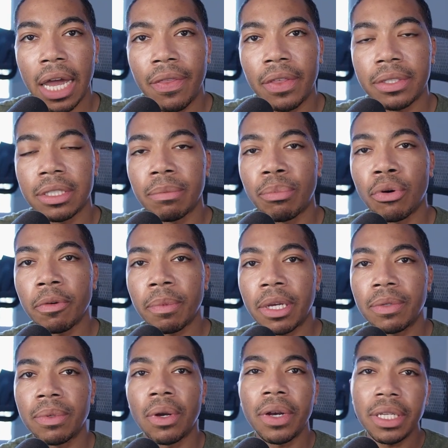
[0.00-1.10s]
And this is important
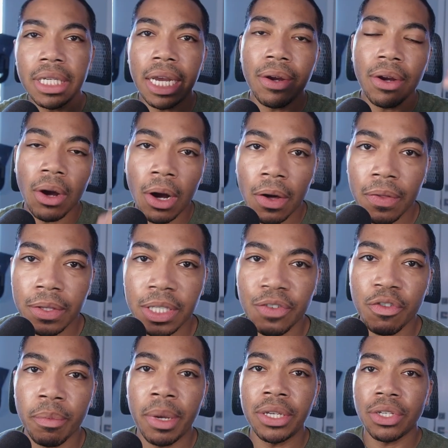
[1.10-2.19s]
because we don't need to carry all this
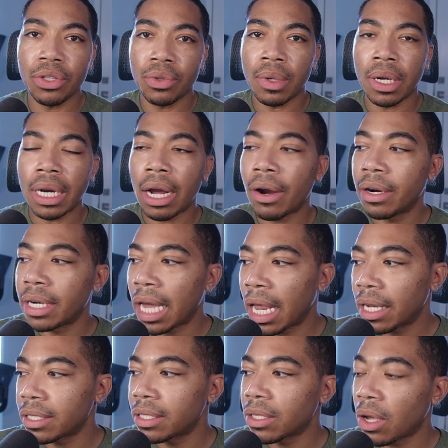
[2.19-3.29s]
information throughout our
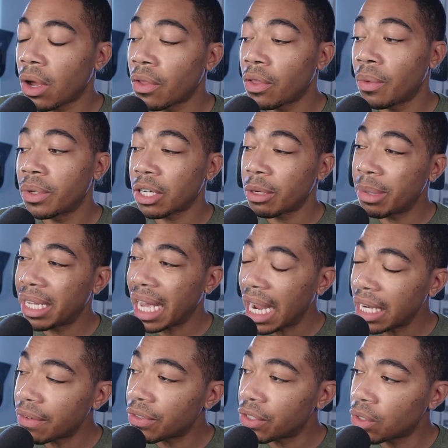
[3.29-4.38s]
analysis, although it's going to be
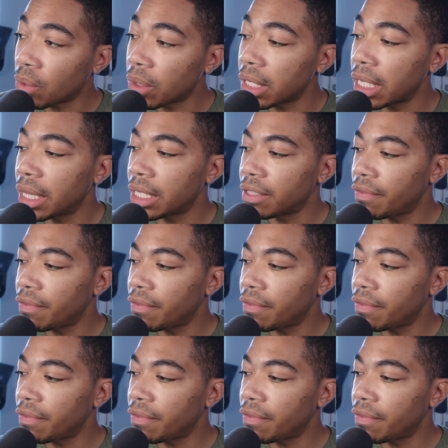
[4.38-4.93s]
kind of short in this